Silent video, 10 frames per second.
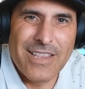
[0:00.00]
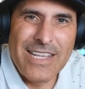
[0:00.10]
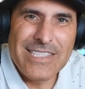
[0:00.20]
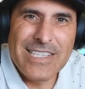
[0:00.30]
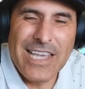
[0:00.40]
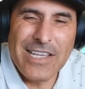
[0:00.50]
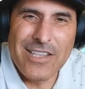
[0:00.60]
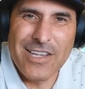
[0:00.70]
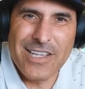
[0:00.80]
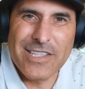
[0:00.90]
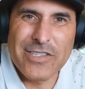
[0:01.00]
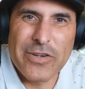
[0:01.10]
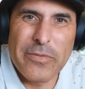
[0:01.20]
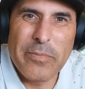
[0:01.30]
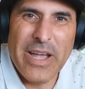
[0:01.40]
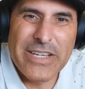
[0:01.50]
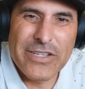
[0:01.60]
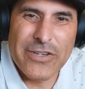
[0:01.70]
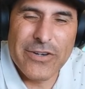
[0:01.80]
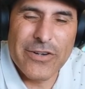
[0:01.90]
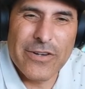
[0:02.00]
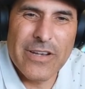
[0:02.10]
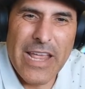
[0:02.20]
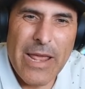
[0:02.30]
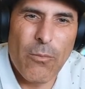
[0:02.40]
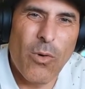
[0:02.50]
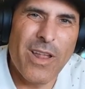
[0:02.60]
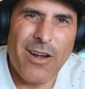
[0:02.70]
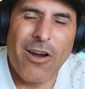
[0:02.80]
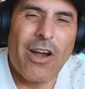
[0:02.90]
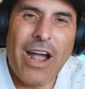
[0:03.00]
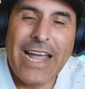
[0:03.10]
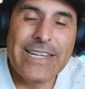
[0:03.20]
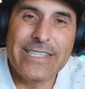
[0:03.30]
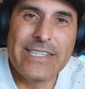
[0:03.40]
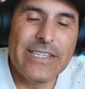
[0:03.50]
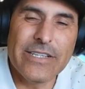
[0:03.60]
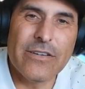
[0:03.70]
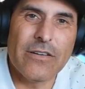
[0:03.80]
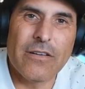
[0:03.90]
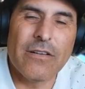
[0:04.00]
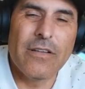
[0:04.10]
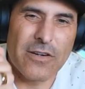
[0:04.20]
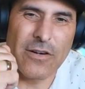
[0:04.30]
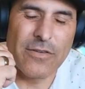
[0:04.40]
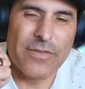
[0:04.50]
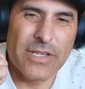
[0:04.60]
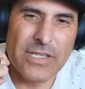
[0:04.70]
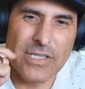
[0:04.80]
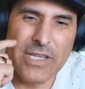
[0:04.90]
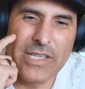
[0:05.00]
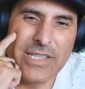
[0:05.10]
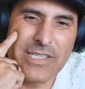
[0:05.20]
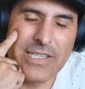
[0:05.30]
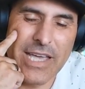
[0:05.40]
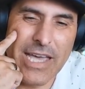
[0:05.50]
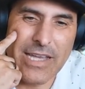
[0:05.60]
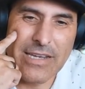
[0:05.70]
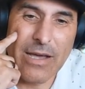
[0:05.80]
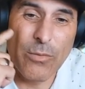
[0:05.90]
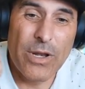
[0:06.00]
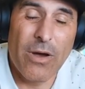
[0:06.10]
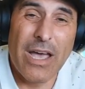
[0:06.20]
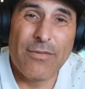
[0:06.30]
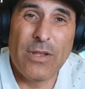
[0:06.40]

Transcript: let's take a look at the turn by turn and what our ideal curve is in this deck. Now, we don't have any